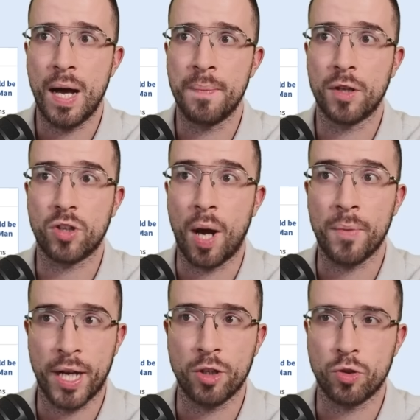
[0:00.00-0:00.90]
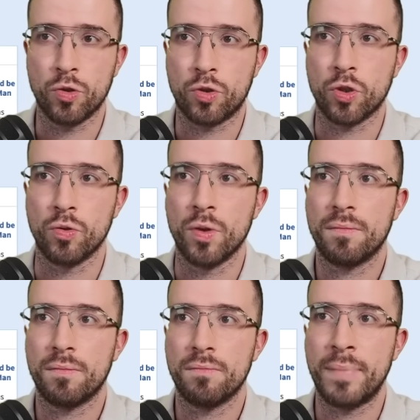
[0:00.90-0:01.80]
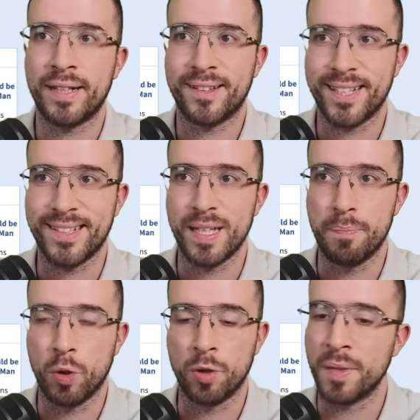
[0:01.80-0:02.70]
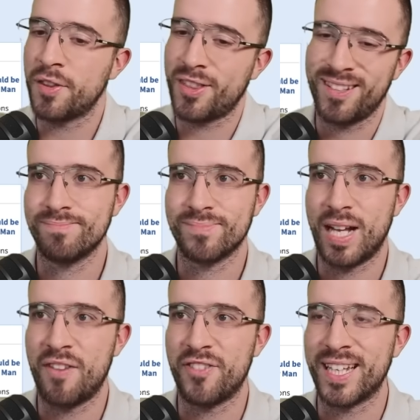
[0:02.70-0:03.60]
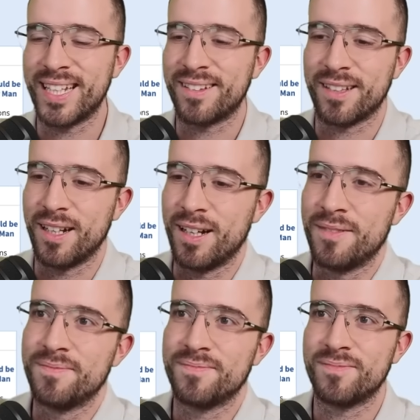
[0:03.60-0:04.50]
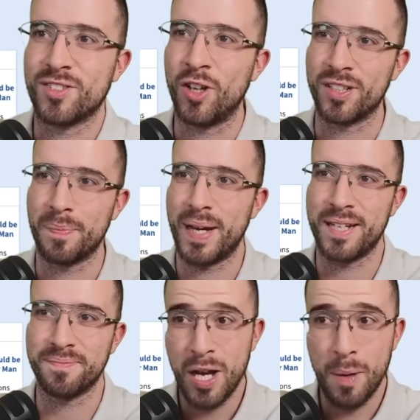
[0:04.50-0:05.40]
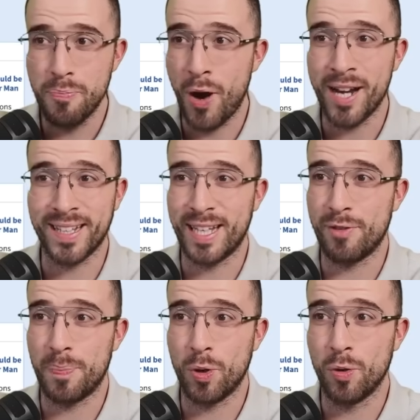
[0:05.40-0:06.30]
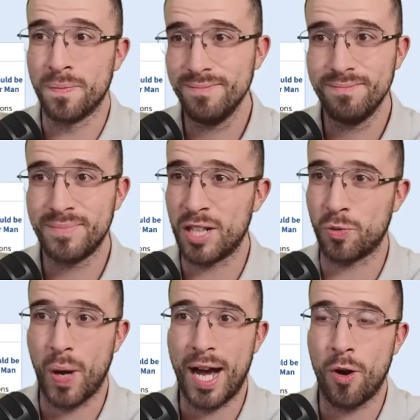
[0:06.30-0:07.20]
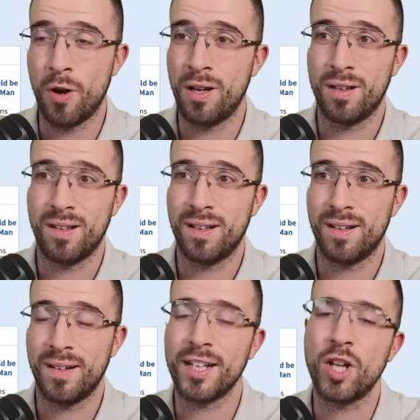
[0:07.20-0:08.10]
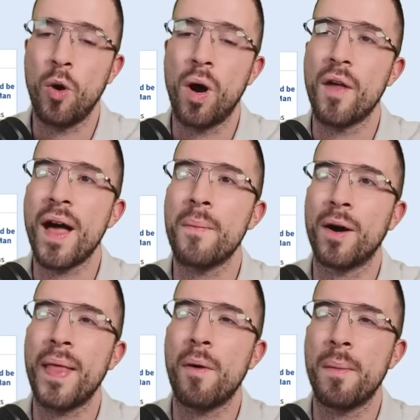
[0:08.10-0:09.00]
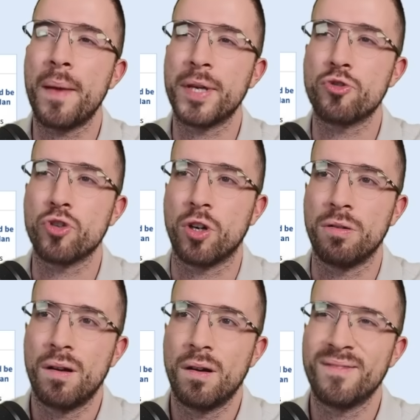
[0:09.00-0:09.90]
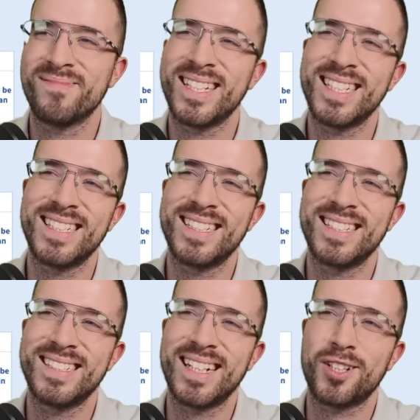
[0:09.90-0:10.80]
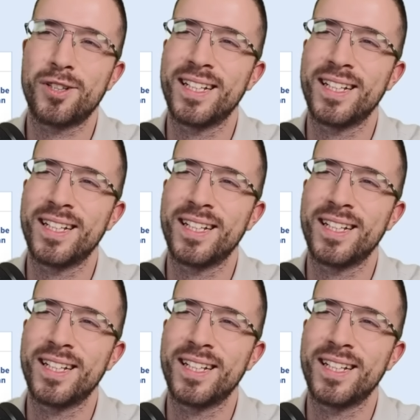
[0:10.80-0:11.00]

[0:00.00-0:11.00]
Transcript: So I'm going 2-2. Man City, Bournemouth. I think it's not a debate. Brighton, Liverpool as well. You know what? That one might be a draw. No. That's